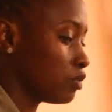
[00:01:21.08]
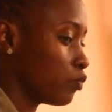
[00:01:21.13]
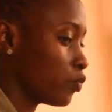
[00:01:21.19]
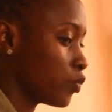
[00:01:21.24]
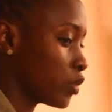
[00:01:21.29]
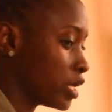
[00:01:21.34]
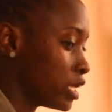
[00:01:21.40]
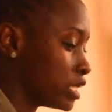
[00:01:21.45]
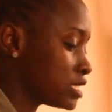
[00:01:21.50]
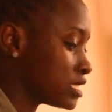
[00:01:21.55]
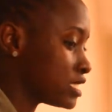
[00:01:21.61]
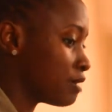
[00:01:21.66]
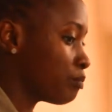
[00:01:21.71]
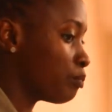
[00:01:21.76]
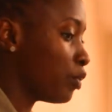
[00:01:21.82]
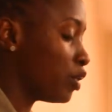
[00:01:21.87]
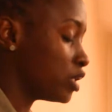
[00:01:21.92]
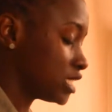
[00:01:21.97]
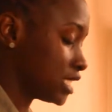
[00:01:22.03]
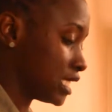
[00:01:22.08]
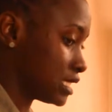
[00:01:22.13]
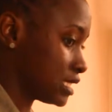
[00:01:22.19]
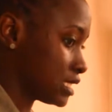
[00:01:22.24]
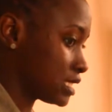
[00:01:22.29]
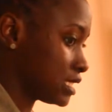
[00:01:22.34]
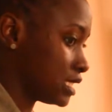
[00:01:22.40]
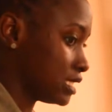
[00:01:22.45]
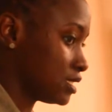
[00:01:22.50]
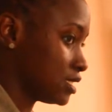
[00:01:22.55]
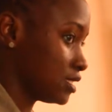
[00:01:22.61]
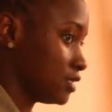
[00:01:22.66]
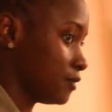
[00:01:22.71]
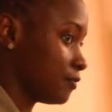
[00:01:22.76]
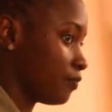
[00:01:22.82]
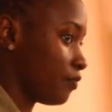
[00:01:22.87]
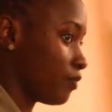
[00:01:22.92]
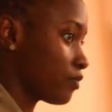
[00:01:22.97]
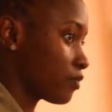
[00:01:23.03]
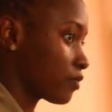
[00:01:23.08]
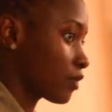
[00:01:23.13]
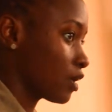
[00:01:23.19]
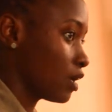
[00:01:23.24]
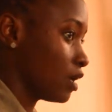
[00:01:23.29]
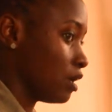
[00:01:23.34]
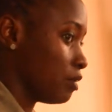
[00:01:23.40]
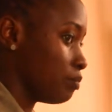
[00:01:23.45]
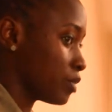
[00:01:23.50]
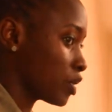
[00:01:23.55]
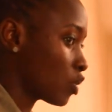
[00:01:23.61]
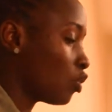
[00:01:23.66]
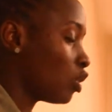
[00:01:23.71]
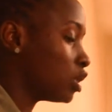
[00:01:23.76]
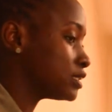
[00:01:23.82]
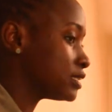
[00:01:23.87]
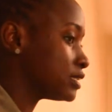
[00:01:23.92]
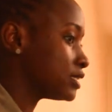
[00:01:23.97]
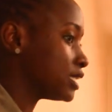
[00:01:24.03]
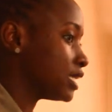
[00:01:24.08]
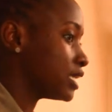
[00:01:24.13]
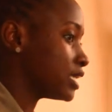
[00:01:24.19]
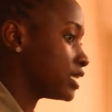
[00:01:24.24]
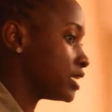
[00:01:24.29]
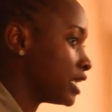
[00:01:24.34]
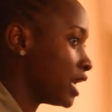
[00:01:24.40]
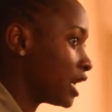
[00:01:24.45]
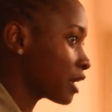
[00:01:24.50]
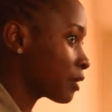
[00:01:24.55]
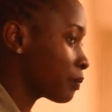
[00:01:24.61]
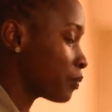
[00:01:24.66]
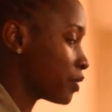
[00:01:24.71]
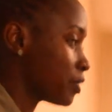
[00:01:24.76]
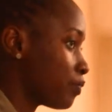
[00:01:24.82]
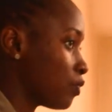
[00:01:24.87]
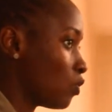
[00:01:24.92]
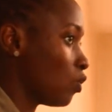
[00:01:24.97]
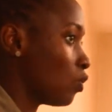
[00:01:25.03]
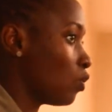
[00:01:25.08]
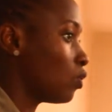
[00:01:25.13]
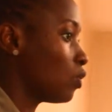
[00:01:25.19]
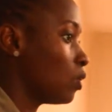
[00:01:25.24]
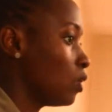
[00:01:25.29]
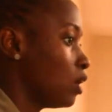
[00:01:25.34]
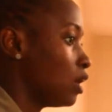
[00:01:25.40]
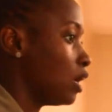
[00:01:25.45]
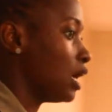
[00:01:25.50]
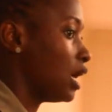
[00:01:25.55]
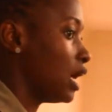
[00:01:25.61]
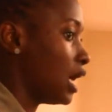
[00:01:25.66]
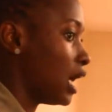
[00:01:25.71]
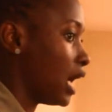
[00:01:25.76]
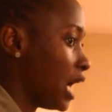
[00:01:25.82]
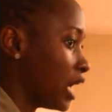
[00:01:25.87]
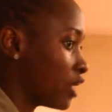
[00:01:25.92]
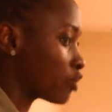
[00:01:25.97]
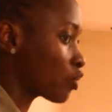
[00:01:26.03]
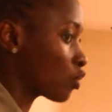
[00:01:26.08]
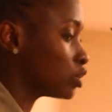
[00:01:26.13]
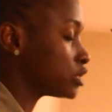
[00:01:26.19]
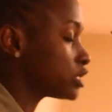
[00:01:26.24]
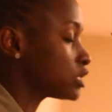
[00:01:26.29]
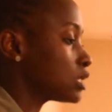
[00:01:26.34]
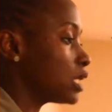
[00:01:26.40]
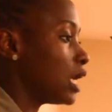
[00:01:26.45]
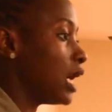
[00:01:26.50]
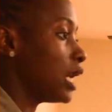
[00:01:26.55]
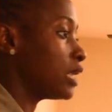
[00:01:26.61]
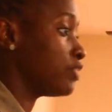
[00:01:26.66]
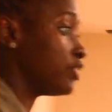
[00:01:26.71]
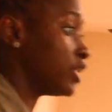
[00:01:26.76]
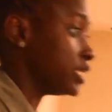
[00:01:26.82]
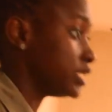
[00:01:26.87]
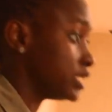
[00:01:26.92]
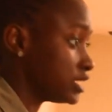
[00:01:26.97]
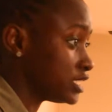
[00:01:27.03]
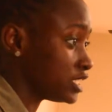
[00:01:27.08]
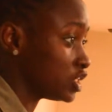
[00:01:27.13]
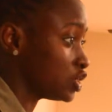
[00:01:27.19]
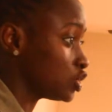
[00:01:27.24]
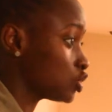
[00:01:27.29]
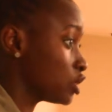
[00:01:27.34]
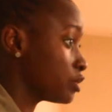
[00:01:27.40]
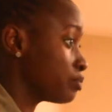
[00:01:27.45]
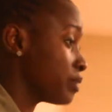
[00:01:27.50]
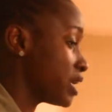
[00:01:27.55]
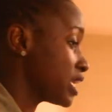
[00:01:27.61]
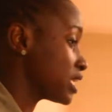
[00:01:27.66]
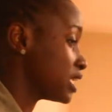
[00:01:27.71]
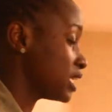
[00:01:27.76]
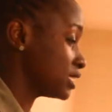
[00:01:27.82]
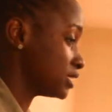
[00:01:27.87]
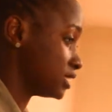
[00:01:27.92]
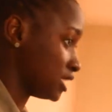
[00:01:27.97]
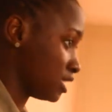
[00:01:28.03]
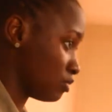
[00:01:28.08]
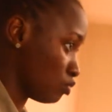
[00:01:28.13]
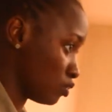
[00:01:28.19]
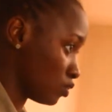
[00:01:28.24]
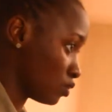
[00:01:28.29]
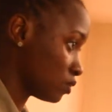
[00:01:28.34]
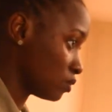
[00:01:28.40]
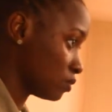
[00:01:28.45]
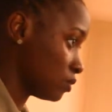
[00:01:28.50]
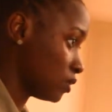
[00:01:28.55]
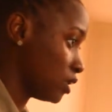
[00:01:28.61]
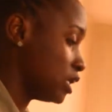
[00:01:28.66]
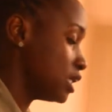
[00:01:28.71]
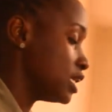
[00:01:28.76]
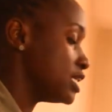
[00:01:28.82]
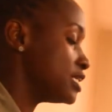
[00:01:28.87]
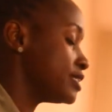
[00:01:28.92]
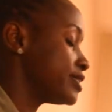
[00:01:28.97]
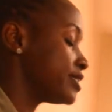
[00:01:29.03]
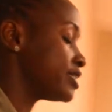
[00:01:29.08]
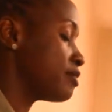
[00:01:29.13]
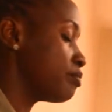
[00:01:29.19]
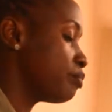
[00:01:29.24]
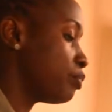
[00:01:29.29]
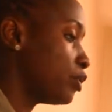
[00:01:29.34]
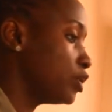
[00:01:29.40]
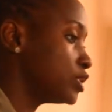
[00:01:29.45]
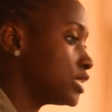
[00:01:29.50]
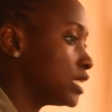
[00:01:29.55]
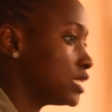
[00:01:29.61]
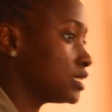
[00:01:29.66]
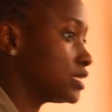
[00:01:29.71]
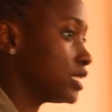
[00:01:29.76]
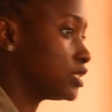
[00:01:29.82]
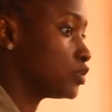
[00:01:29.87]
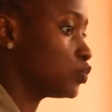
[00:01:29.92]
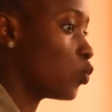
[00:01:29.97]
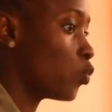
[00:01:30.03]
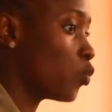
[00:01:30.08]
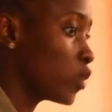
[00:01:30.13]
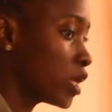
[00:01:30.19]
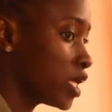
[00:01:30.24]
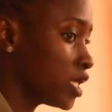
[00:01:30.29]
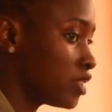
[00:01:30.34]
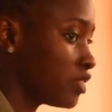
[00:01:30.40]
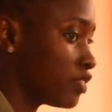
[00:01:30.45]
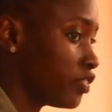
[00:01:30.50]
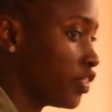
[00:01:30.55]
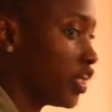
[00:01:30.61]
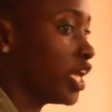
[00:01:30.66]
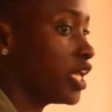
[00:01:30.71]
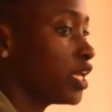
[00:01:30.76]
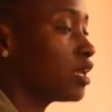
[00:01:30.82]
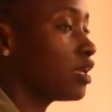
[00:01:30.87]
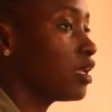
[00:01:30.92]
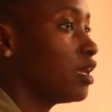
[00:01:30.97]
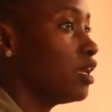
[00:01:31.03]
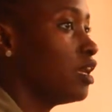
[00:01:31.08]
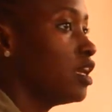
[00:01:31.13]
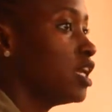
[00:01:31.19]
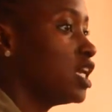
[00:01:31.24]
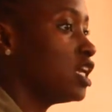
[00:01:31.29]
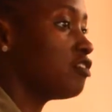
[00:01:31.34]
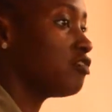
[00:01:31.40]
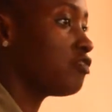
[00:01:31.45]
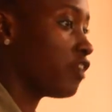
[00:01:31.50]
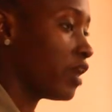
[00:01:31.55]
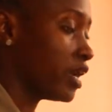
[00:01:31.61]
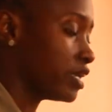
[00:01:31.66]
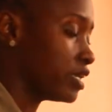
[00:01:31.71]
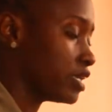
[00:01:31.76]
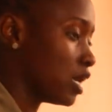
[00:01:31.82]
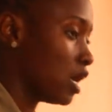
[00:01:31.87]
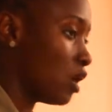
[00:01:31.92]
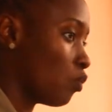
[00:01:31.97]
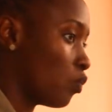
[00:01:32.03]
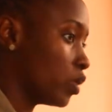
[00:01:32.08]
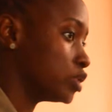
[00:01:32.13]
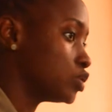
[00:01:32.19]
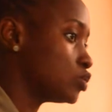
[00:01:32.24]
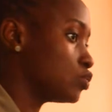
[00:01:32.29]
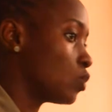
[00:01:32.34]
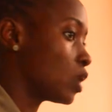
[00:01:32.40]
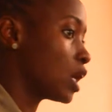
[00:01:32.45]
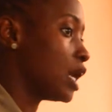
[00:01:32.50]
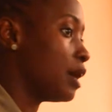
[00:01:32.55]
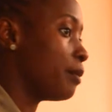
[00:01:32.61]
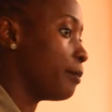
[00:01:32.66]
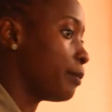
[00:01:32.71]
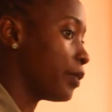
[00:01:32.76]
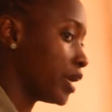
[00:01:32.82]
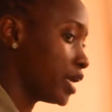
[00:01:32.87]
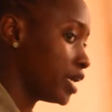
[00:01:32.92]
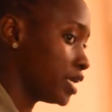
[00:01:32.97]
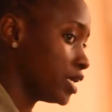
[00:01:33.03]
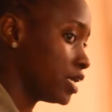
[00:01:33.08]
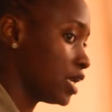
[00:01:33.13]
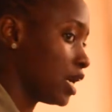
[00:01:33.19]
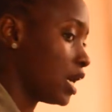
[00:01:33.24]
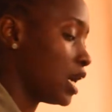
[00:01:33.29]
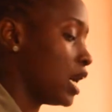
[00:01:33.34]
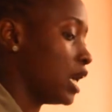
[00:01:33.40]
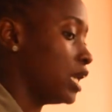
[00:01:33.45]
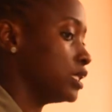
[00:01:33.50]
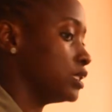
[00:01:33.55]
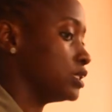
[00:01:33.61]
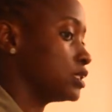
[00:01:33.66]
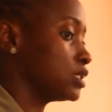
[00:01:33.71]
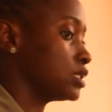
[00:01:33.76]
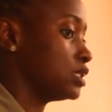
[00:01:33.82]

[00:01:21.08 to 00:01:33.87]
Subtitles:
it's important that because young people are not at the decision-making table, it's important that we then find a way to campaign and